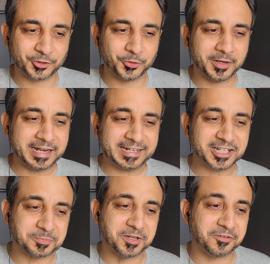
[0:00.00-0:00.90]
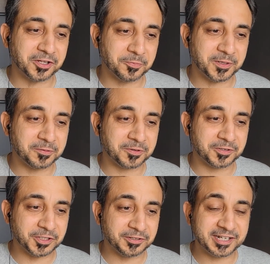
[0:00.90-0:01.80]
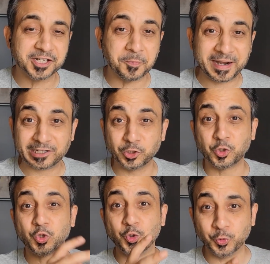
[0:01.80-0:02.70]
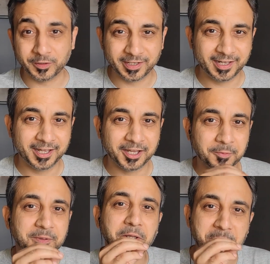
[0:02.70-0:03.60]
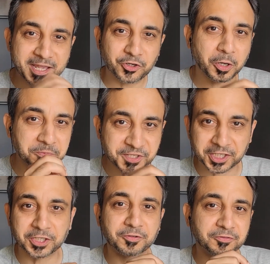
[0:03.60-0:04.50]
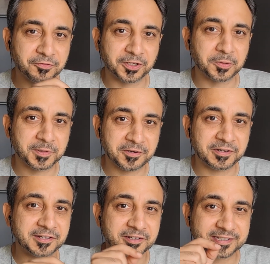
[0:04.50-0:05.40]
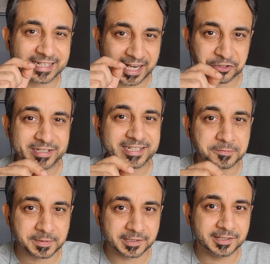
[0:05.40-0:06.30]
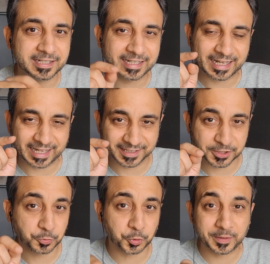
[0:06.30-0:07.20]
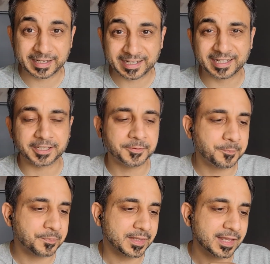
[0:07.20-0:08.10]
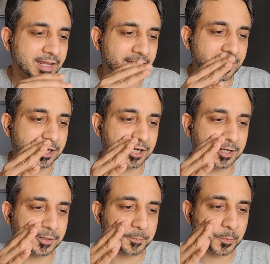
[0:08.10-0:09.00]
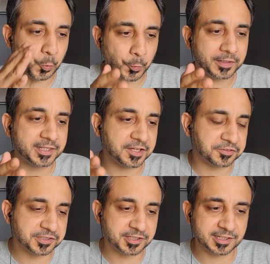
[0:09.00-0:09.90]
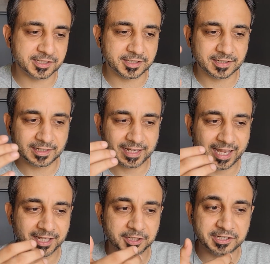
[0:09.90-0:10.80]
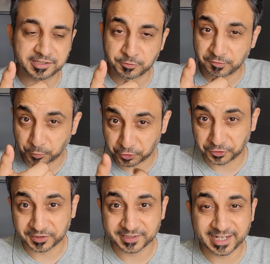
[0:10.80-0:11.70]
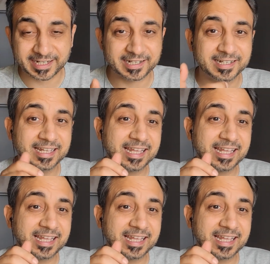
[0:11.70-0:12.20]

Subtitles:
you know, an in-display fingerprint reader might look cool, but the main objective of the fingerprint reader is actually speed. And this is what we're getting with the F3GT. And the reason we put it on the side